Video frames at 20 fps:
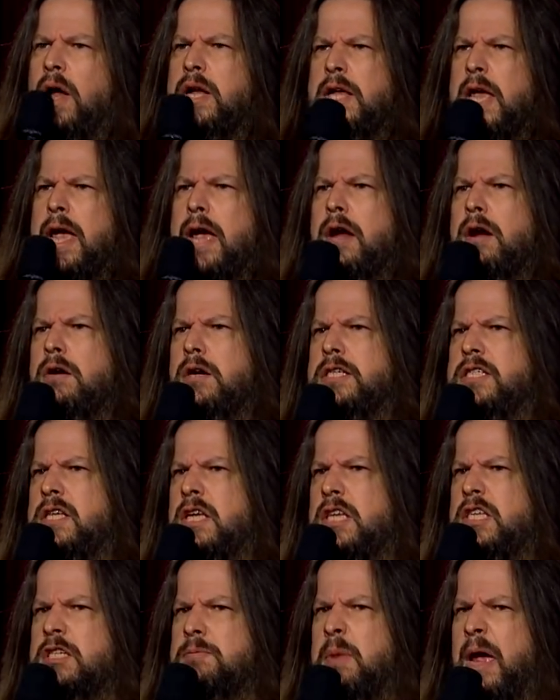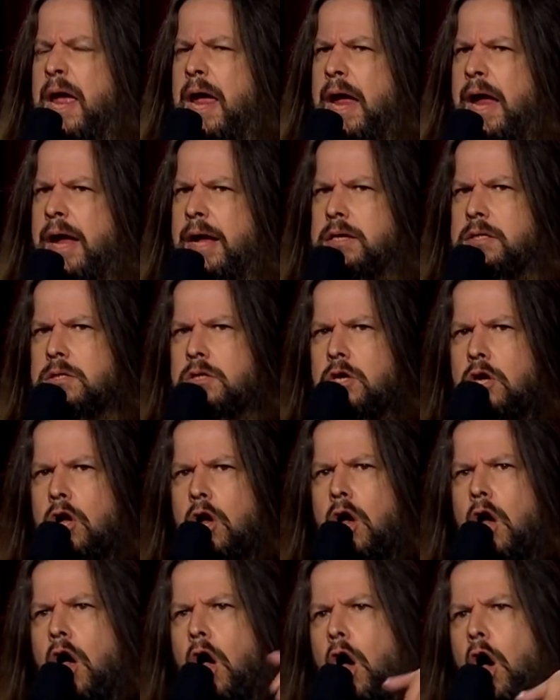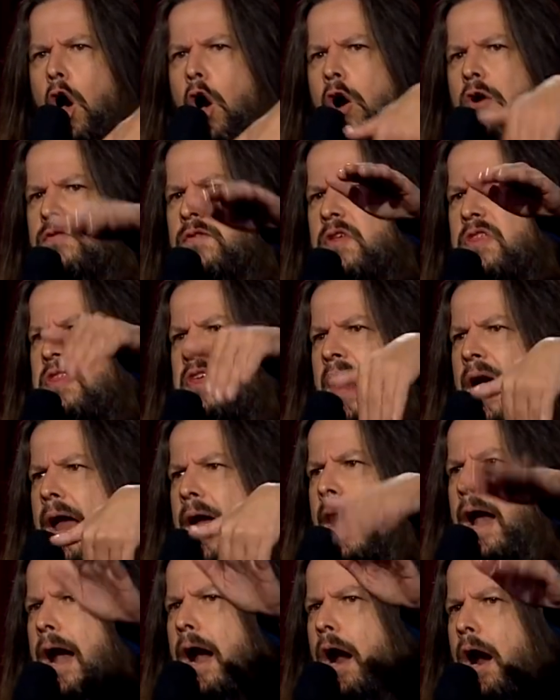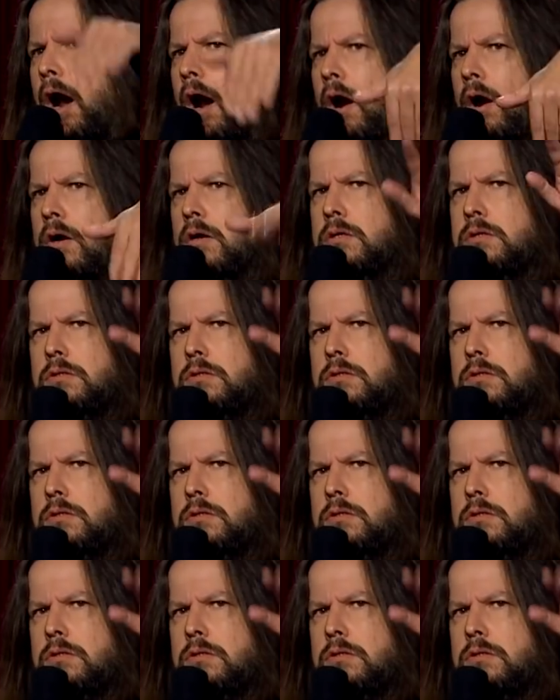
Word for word: what year is this man? Over there.